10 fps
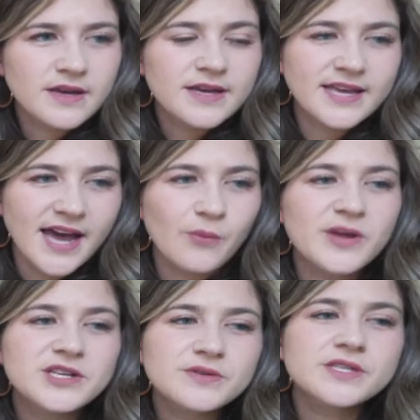Yeah,
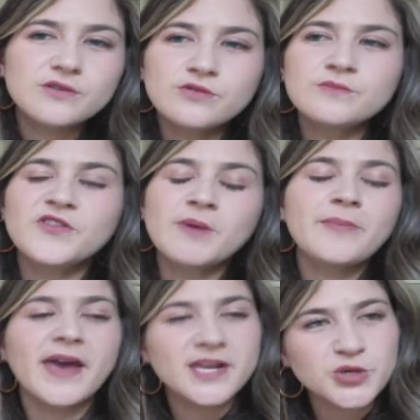we do Zoom for my
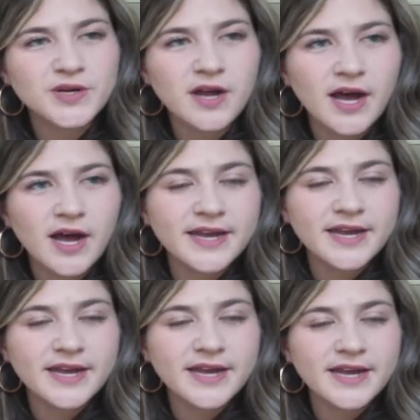Patreon, which
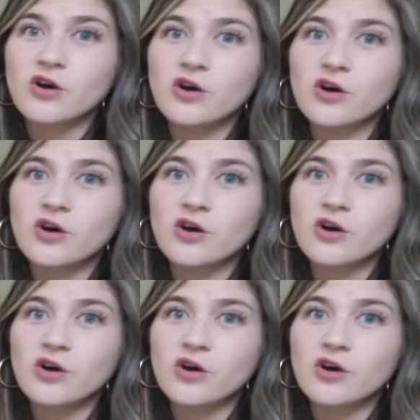is so fun, by
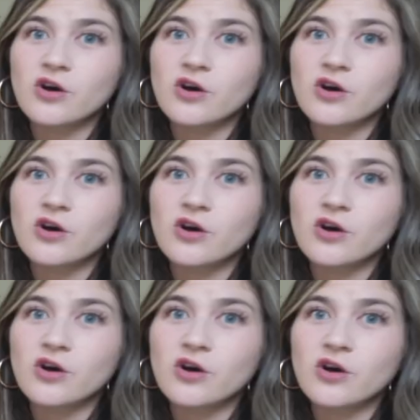the way. Join a
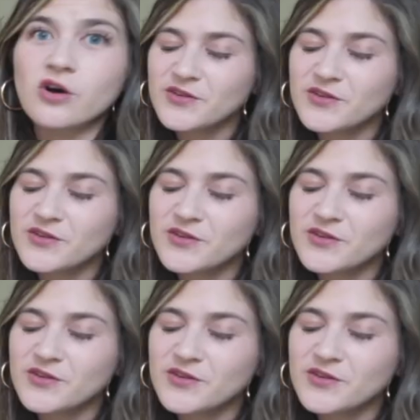Patreon if you want to
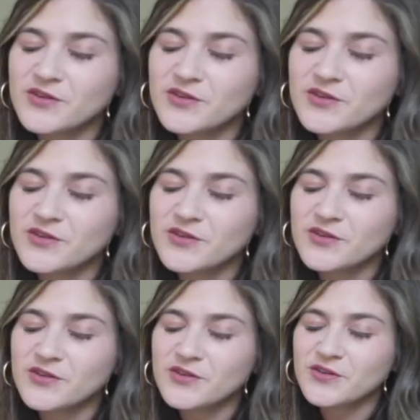Zoom with me in real
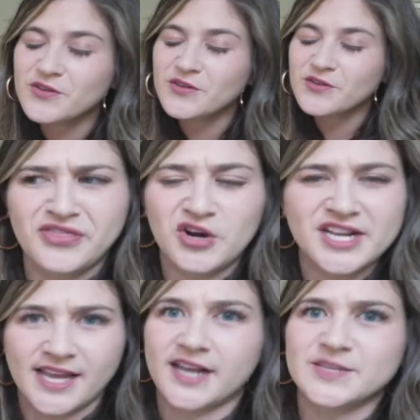time, not 30
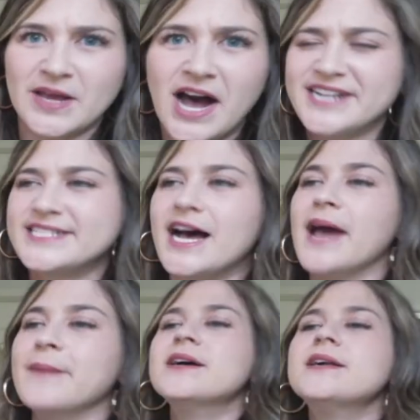seconds behind
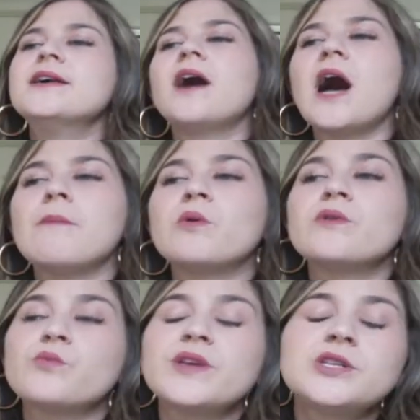time.
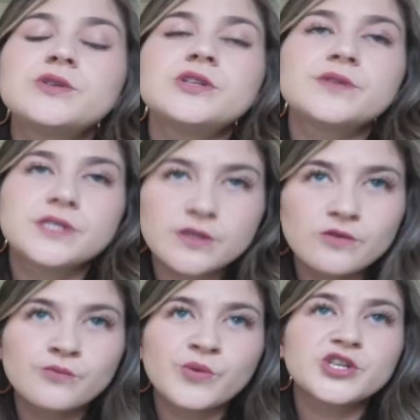But we do
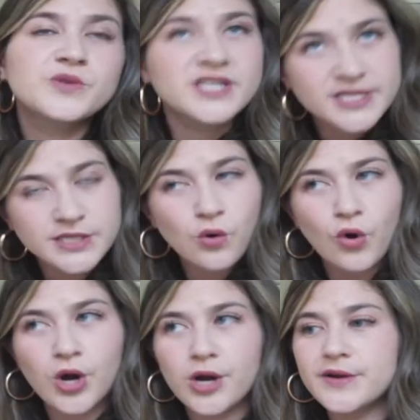Zoom, we do
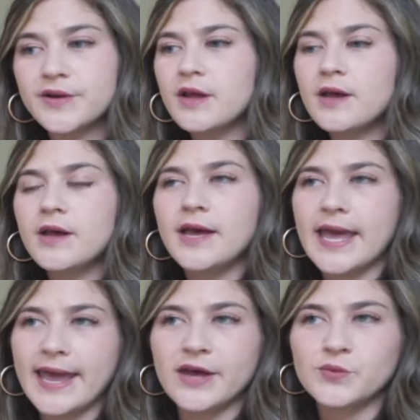Discord,
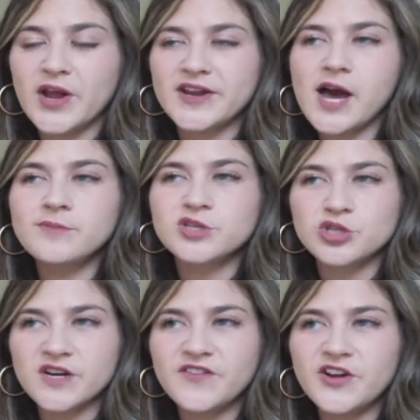and right now I'm just
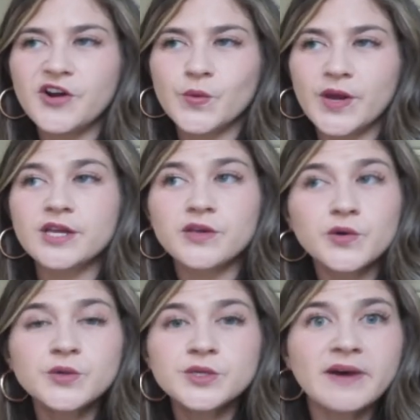trying to figure out a way to
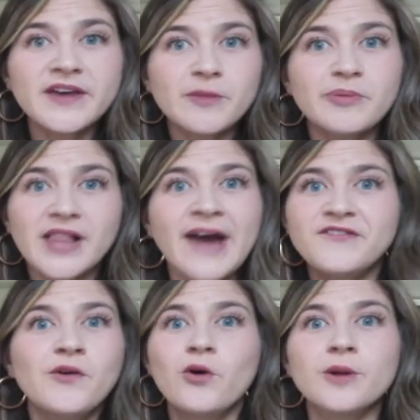use the
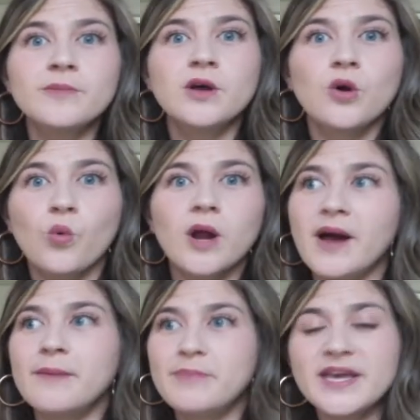platform where
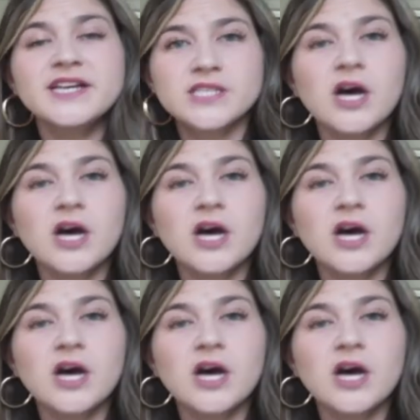my biggest